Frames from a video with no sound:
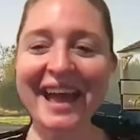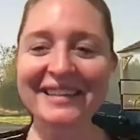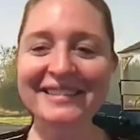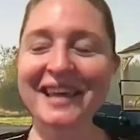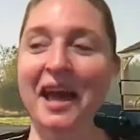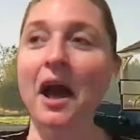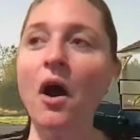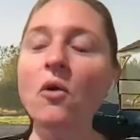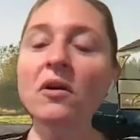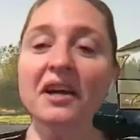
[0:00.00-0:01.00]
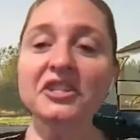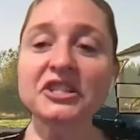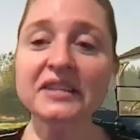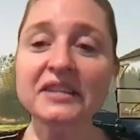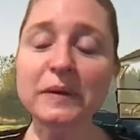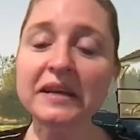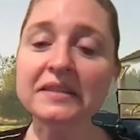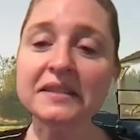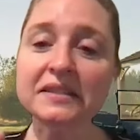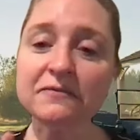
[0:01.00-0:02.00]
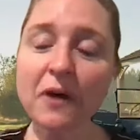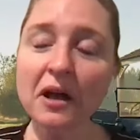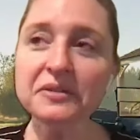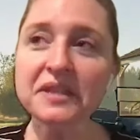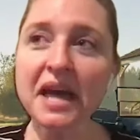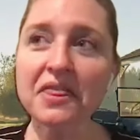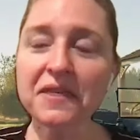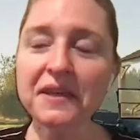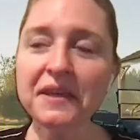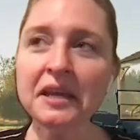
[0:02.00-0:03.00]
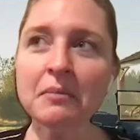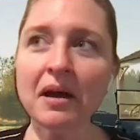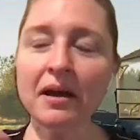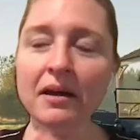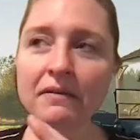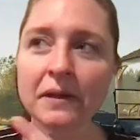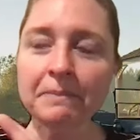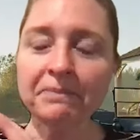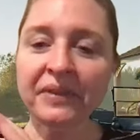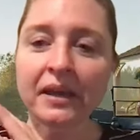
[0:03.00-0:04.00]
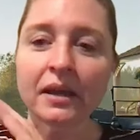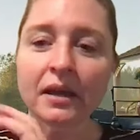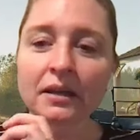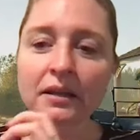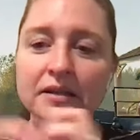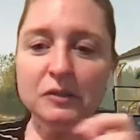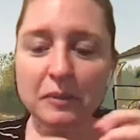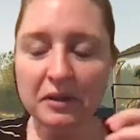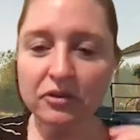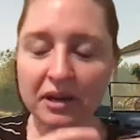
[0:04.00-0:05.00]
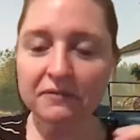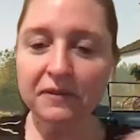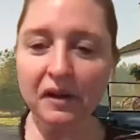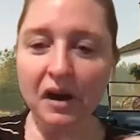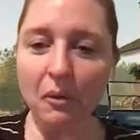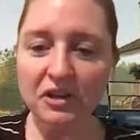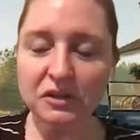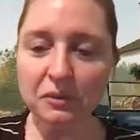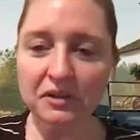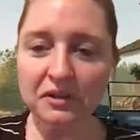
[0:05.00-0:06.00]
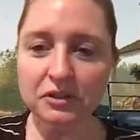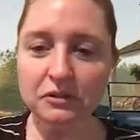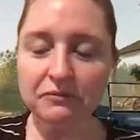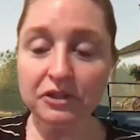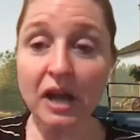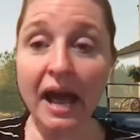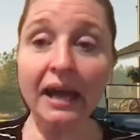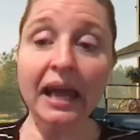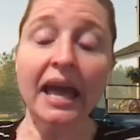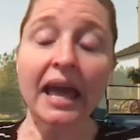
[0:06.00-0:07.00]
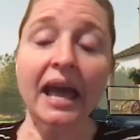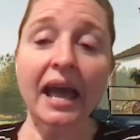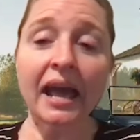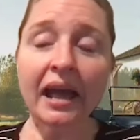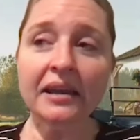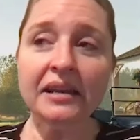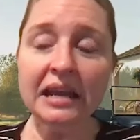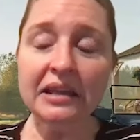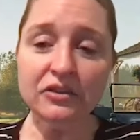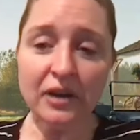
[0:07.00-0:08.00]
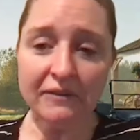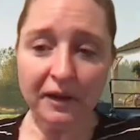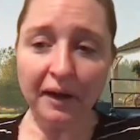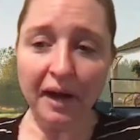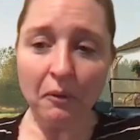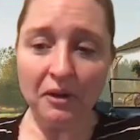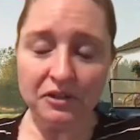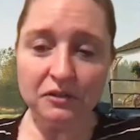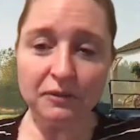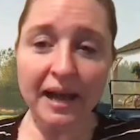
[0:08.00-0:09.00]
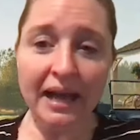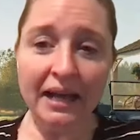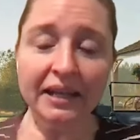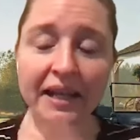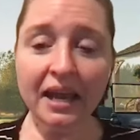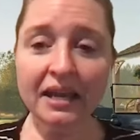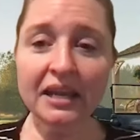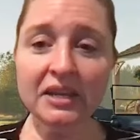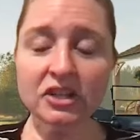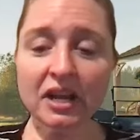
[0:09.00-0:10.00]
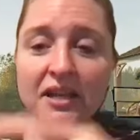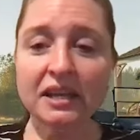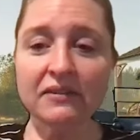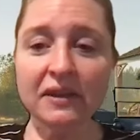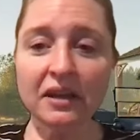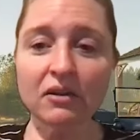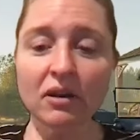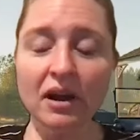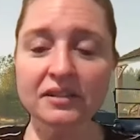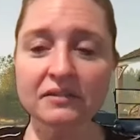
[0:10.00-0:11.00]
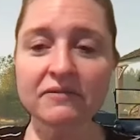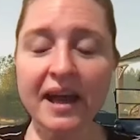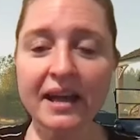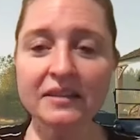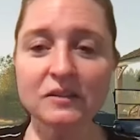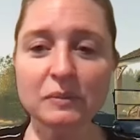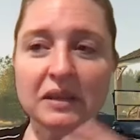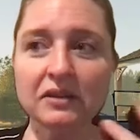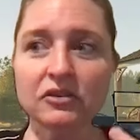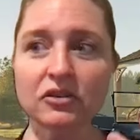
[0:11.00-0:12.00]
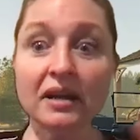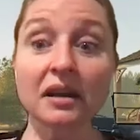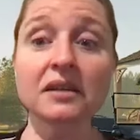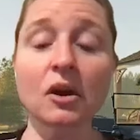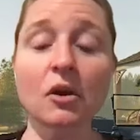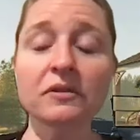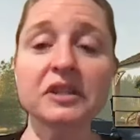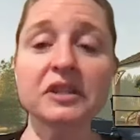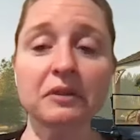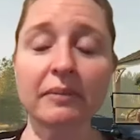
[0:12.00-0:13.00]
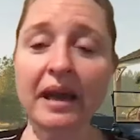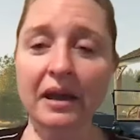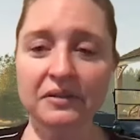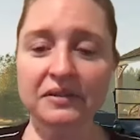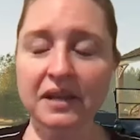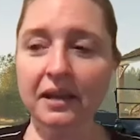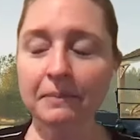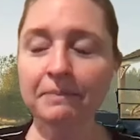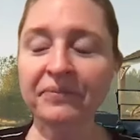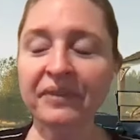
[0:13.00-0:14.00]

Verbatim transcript: yes. Oh gosh, yes, because this follows that theme of Elizabeth trying to figure out what she wants to do for Jack and Nathan trying to figure out what to do for Allie and each kind of giving cross advice, but then trying not to overstep their bounds. Like